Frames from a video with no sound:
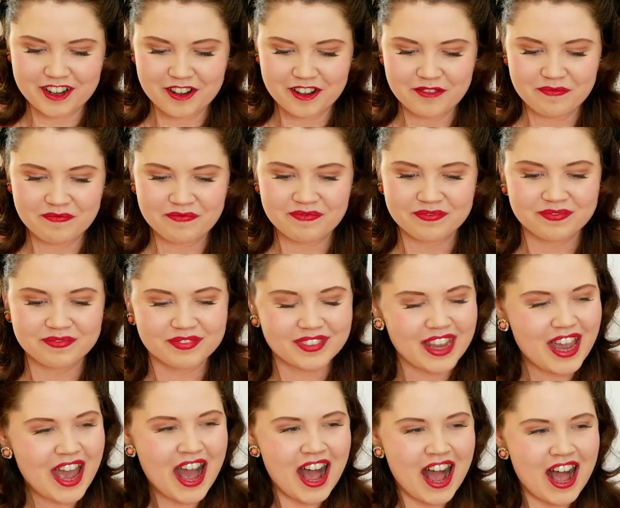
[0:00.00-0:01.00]

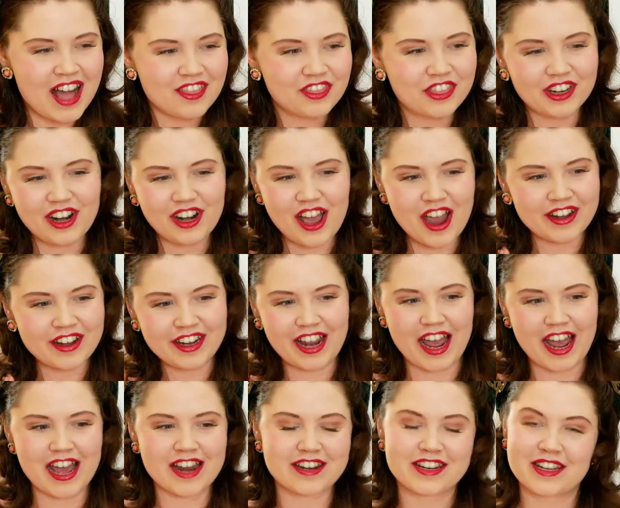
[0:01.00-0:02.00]
the lining
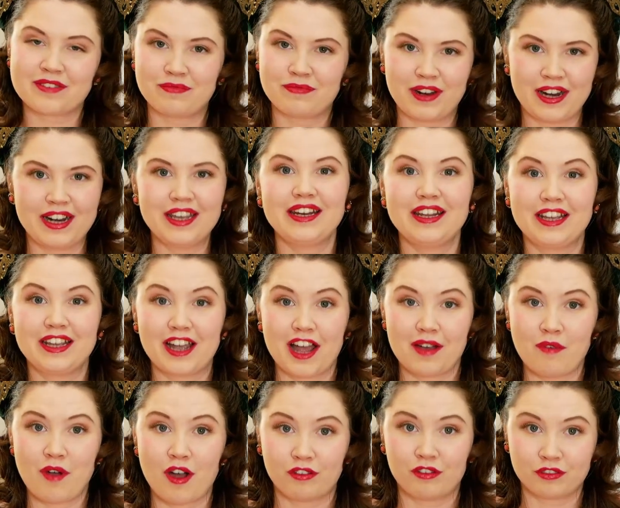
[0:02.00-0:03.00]
had completely come
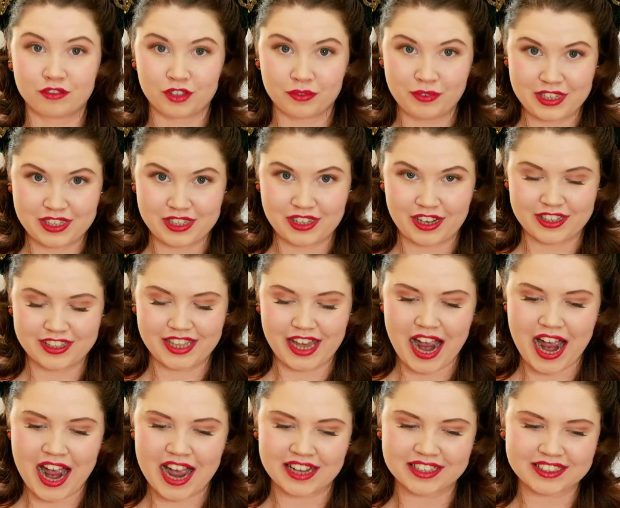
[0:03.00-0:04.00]
off from inside the
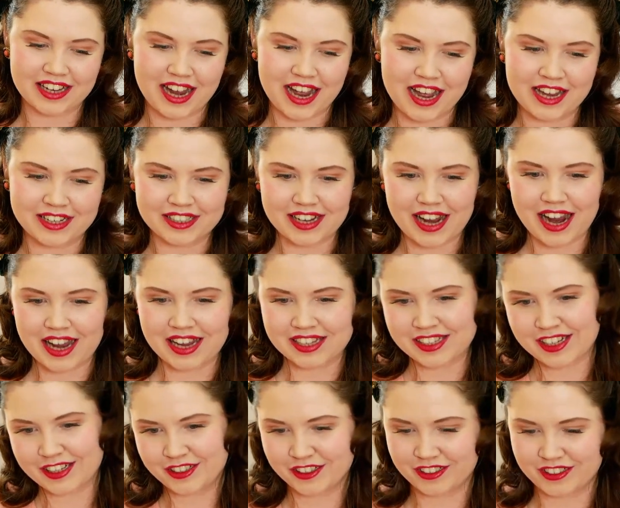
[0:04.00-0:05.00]
hat, and as I
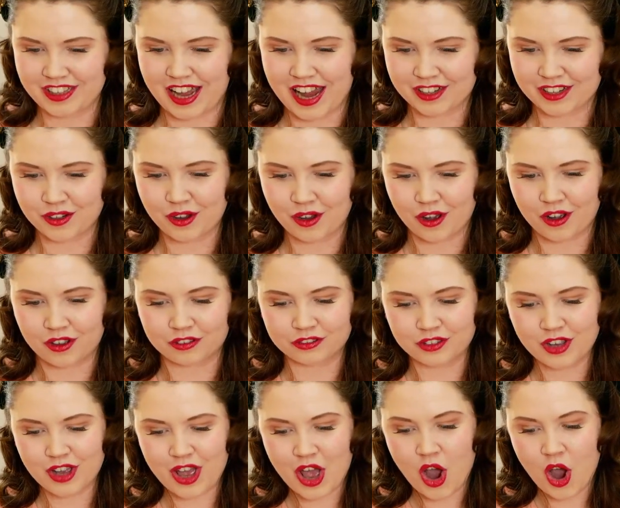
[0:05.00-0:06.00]
took the hat off,
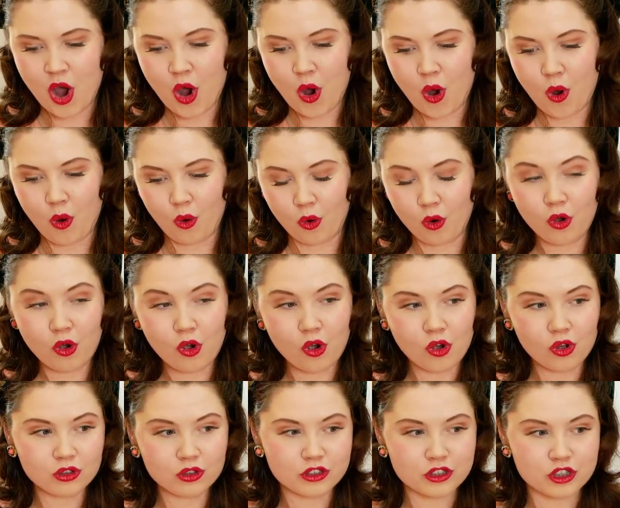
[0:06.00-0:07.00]

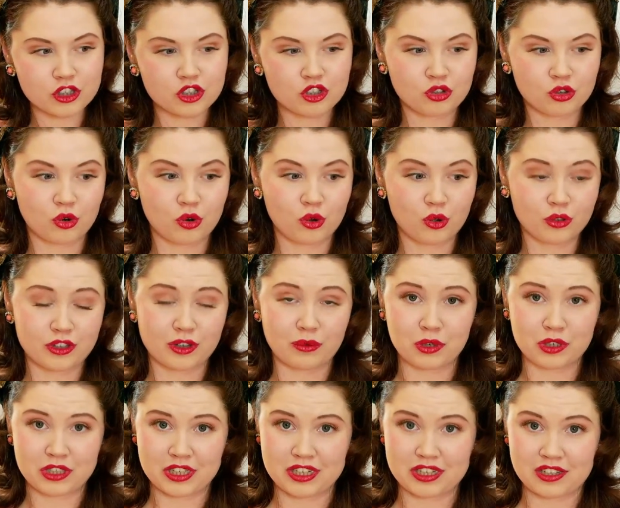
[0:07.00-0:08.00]
all the straw that
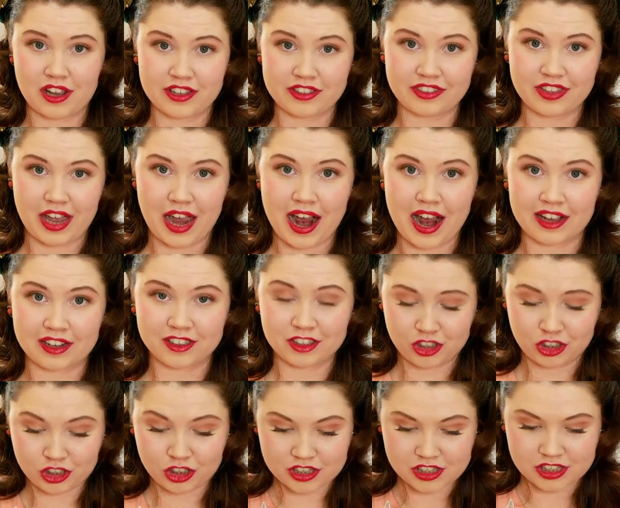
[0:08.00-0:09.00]
was inside the hat
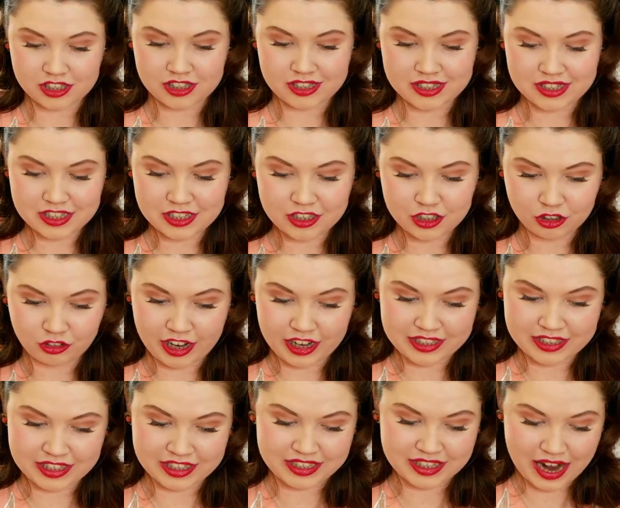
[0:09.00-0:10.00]
just
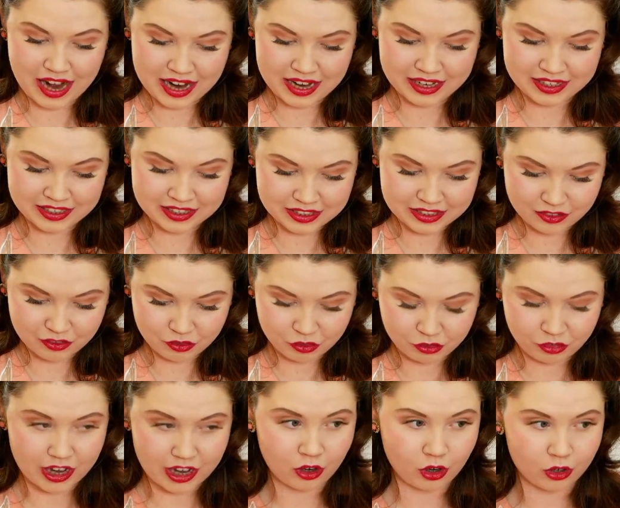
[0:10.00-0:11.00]
disintegrated and
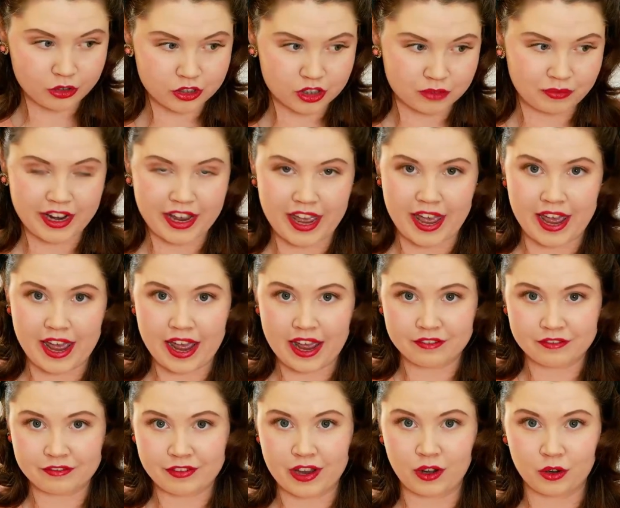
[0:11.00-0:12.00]
fell onto my hair,
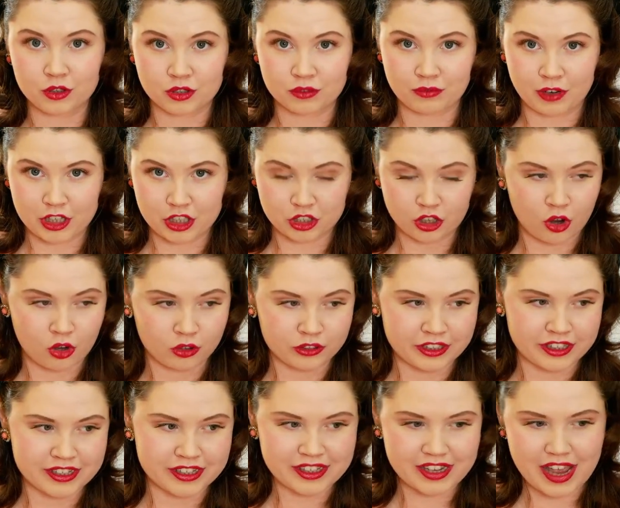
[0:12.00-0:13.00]
fell onto my
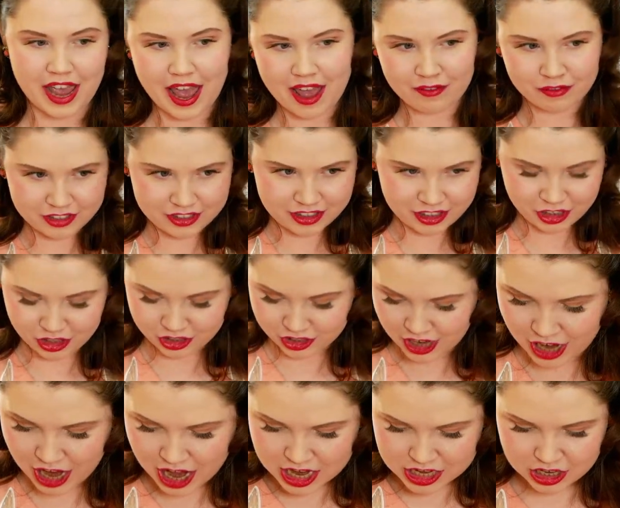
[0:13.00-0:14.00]
shoulders. Everything just
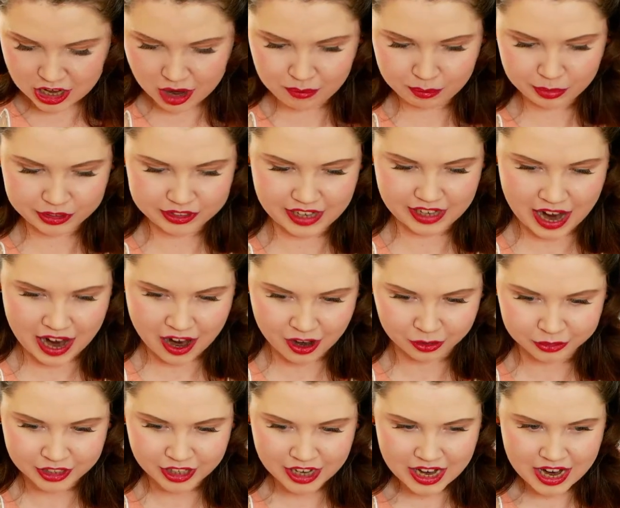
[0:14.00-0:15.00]
tumbled down.
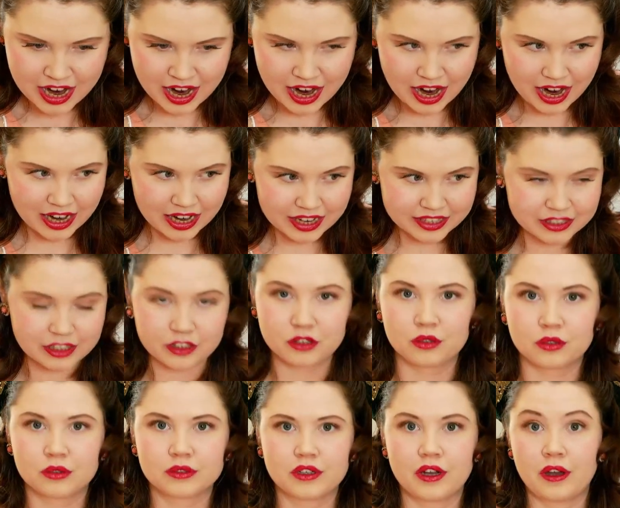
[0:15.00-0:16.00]
And I
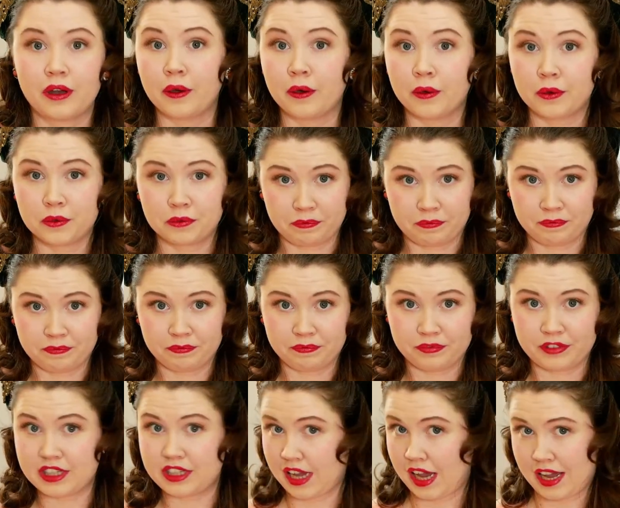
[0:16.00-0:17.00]
thought, uh oh,
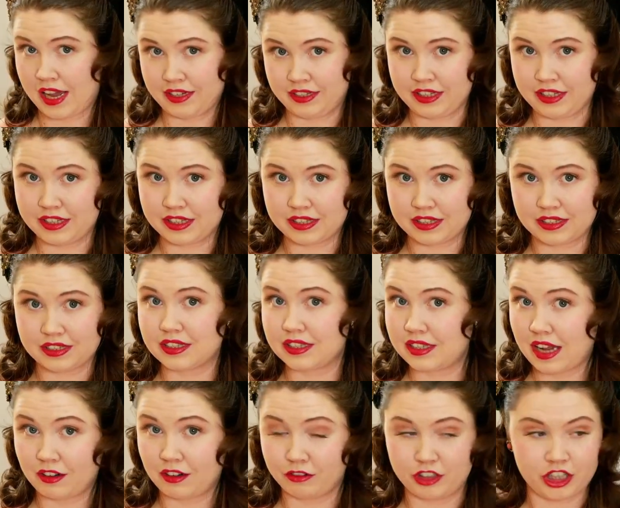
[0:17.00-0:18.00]
this hat needs
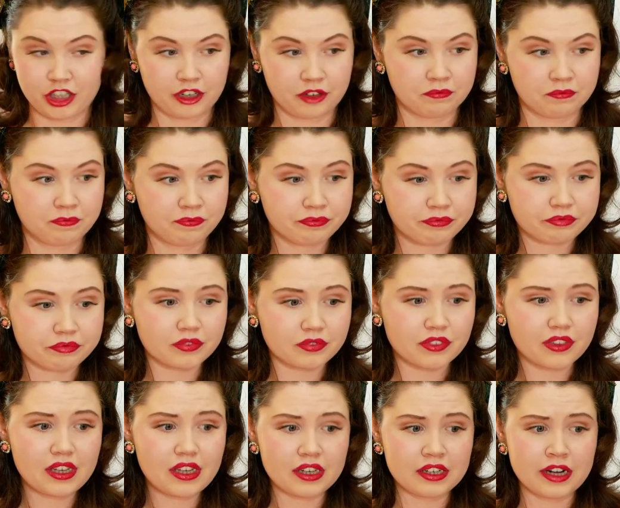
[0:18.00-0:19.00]
salvaging.
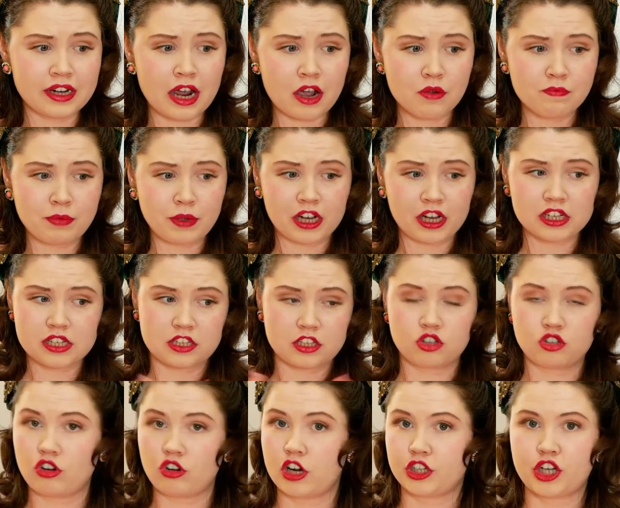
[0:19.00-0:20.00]
Now, because the
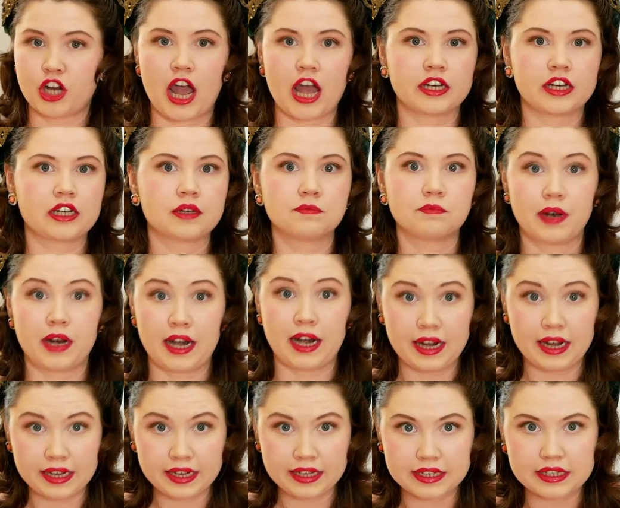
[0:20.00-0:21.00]
structure had
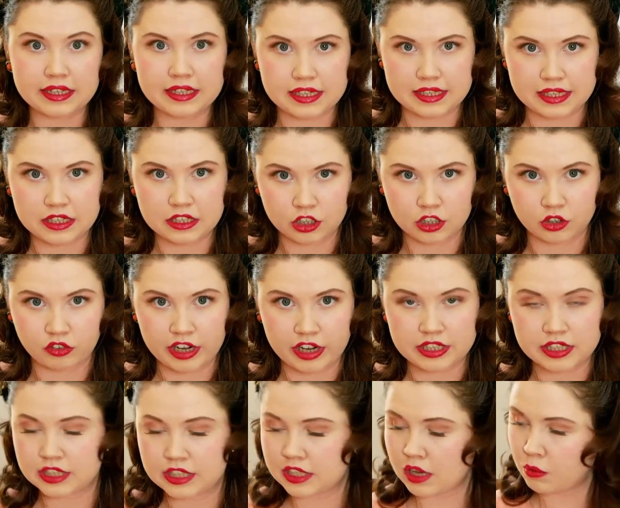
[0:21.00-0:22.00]
completely
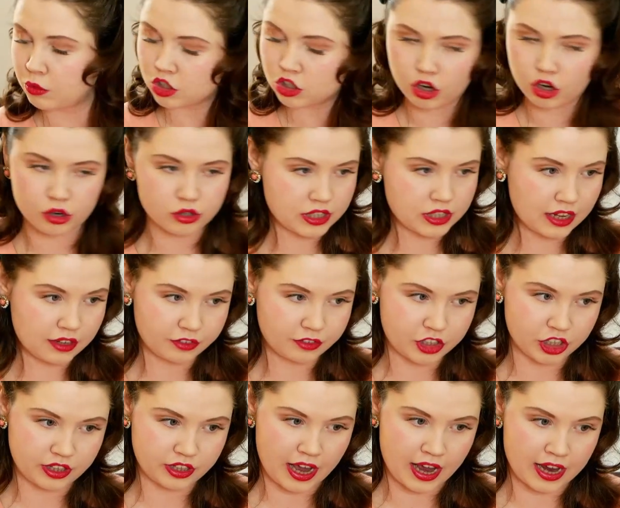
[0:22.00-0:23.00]
disintegrated, there was no
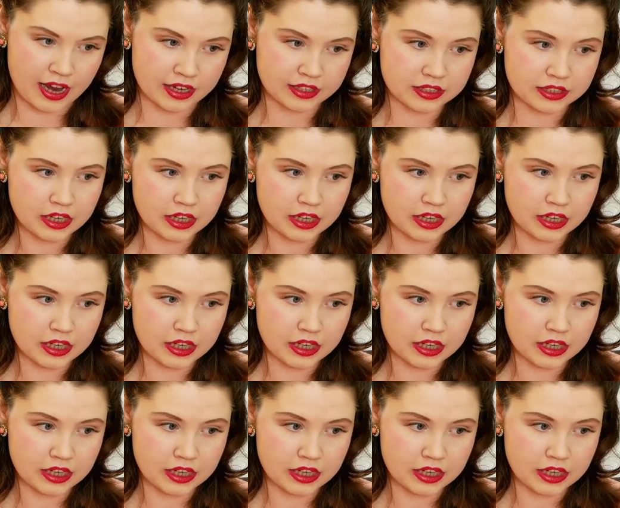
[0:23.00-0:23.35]
salvaging the hat,